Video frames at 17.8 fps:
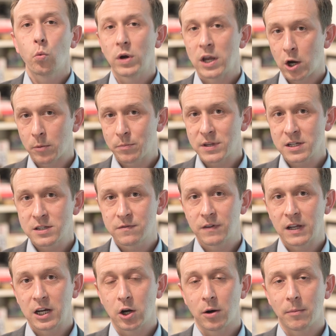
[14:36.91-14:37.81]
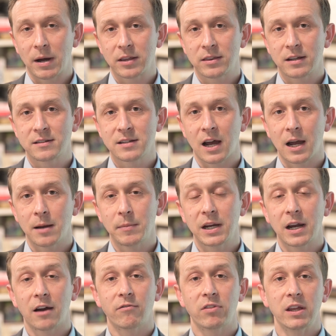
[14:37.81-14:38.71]
We hope this video about the
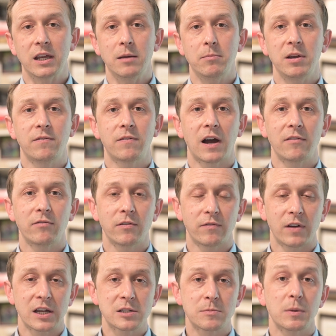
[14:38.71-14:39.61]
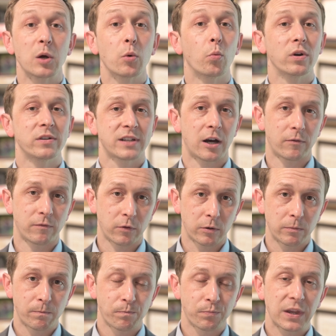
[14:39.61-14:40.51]
timing of the EB5 investment was
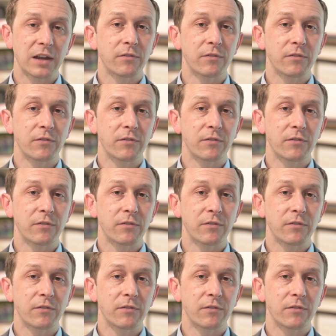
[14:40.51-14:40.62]
helpful.